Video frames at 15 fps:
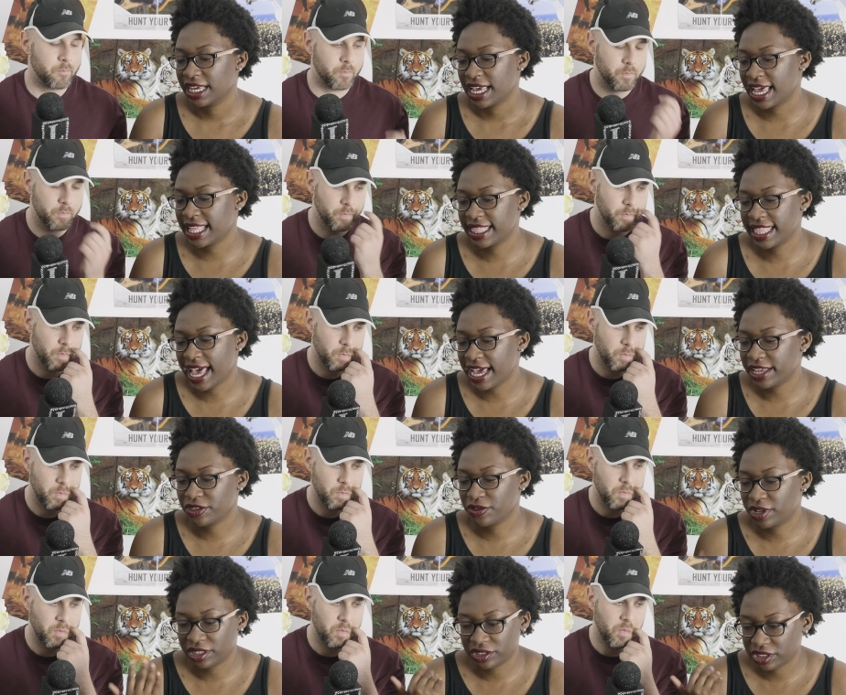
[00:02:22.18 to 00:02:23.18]
Speaker 1: and that
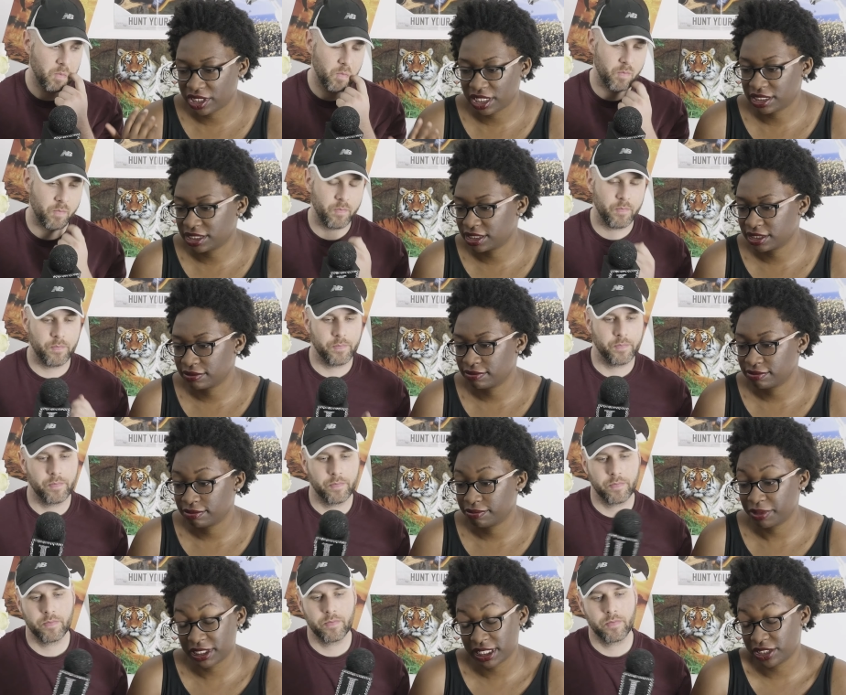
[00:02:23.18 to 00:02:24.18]
you can just
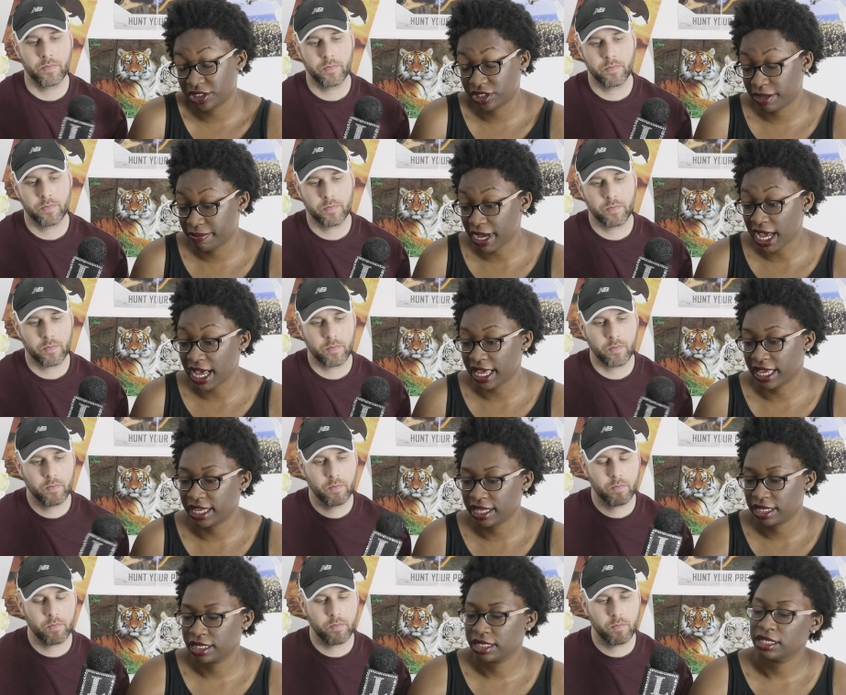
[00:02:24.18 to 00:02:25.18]
potentially buy
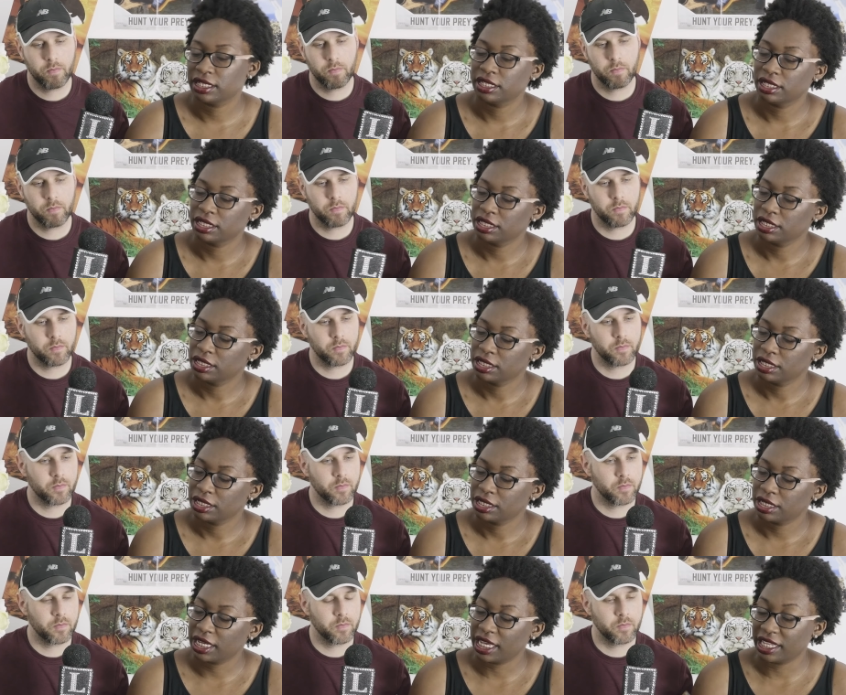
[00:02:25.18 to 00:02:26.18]

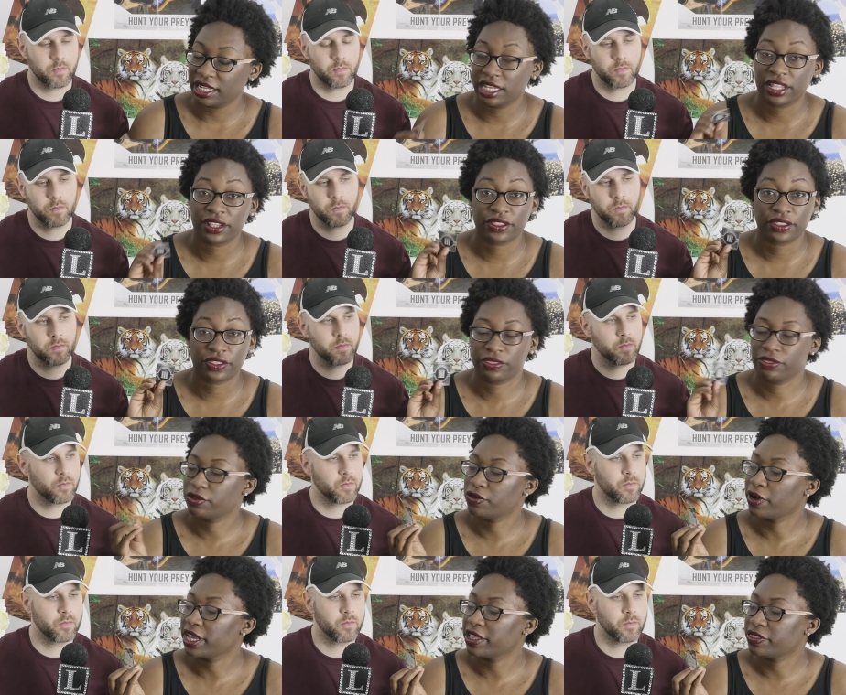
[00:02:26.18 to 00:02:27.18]
in
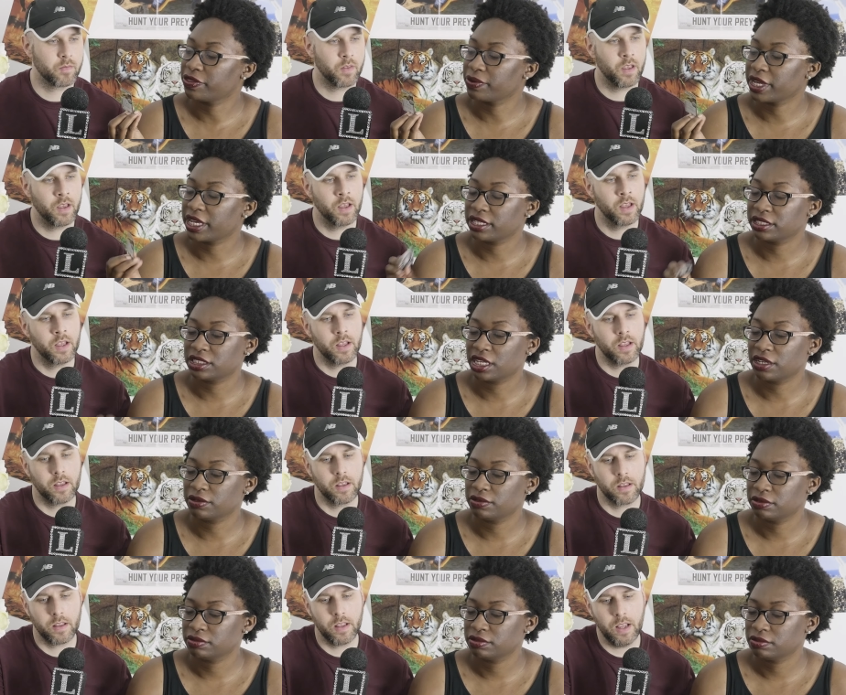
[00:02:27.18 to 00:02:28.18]
crate 3, so.
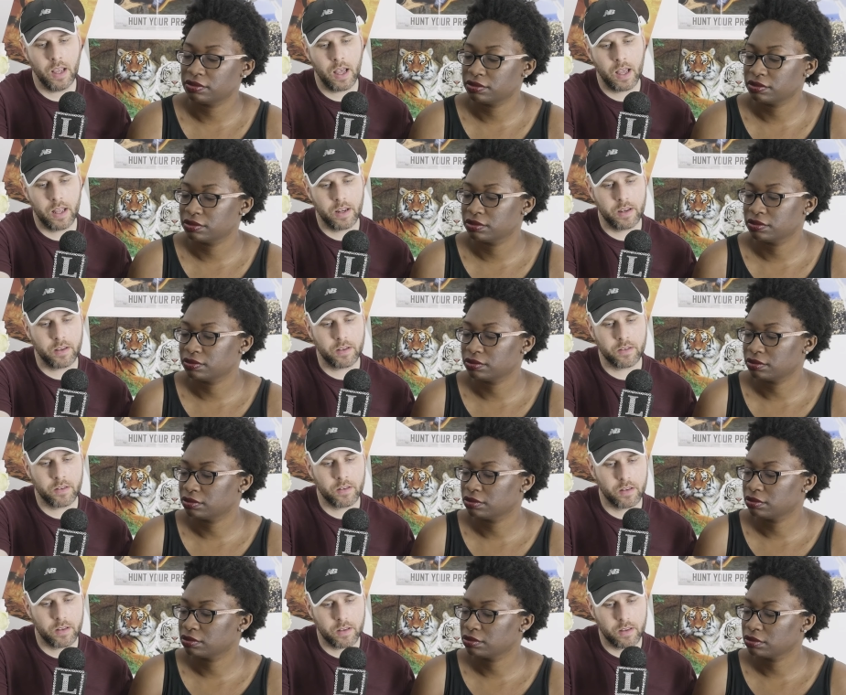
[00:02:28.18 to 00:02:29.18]
Speaker 2: Yeah, and it
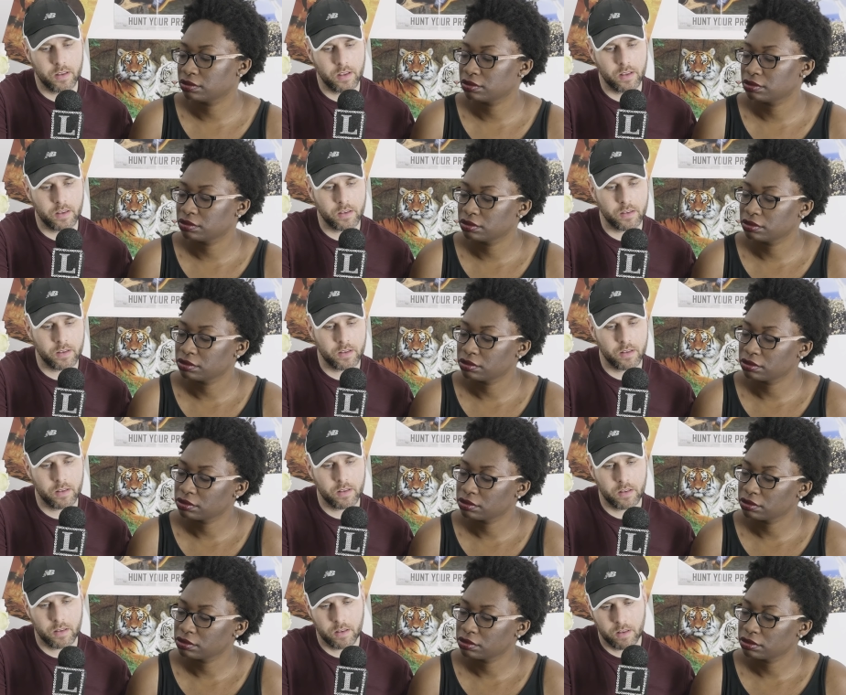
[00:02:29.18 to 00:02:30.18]
doesn't it doesn't
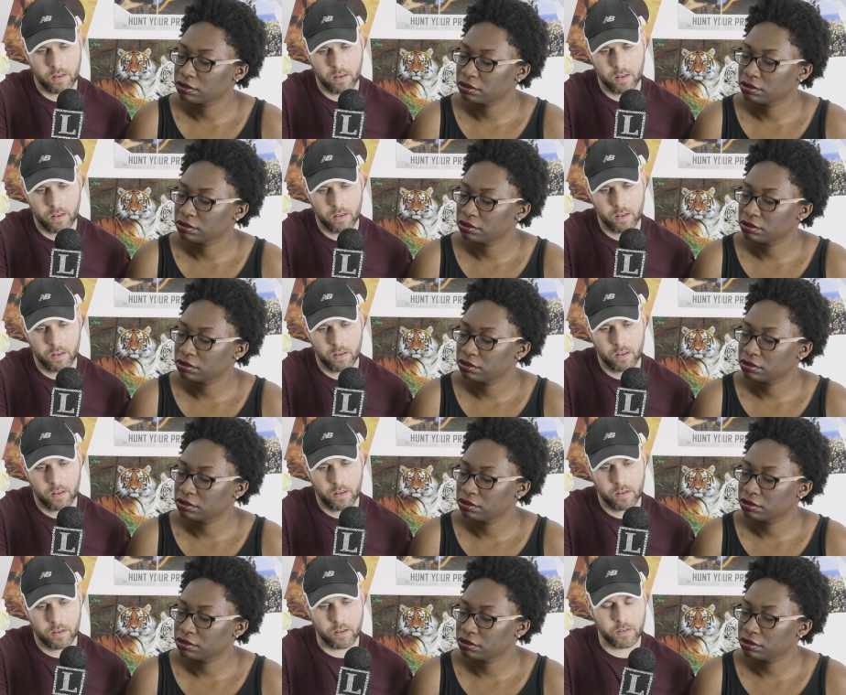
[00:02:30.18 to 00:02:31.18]

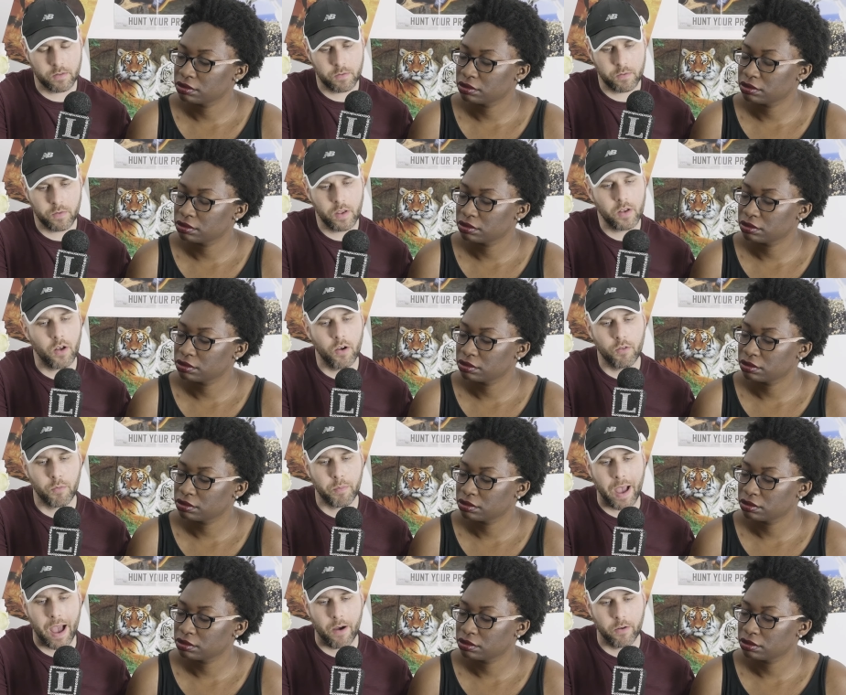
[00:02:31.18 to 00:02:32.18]
doesn't feel
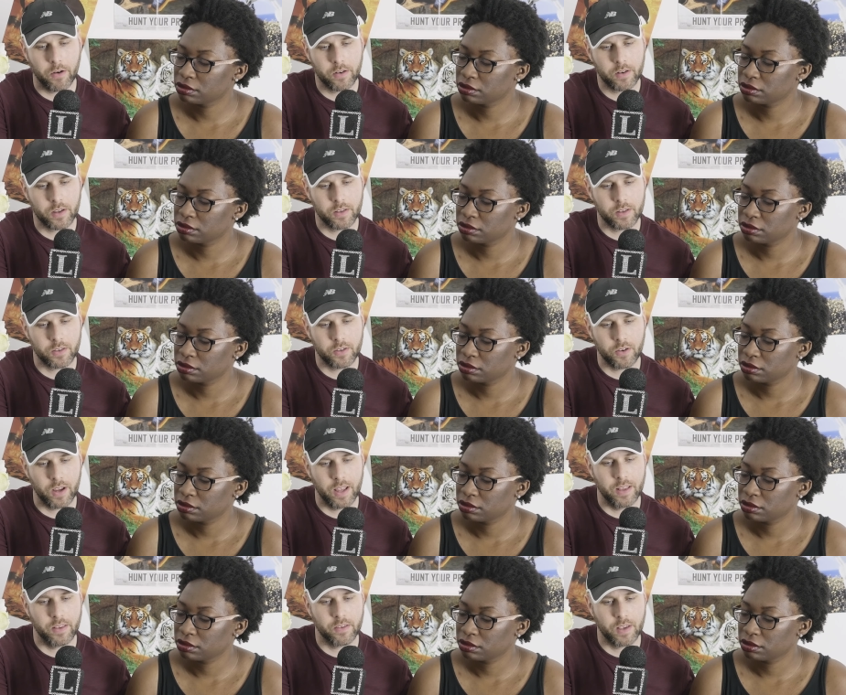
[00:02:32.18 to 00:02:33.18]
overpowered because it's your
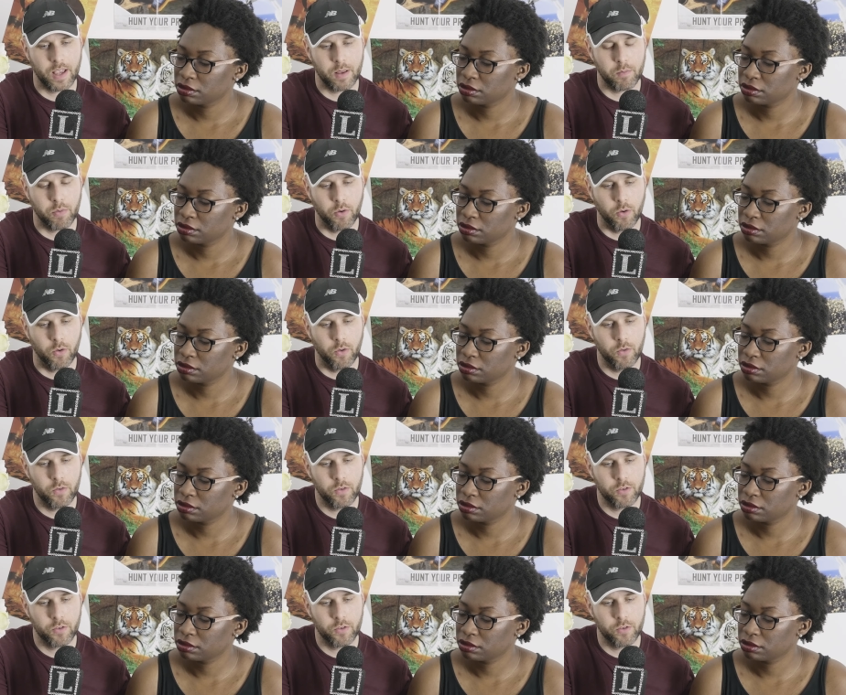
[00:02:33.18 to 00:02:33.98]
insight pool.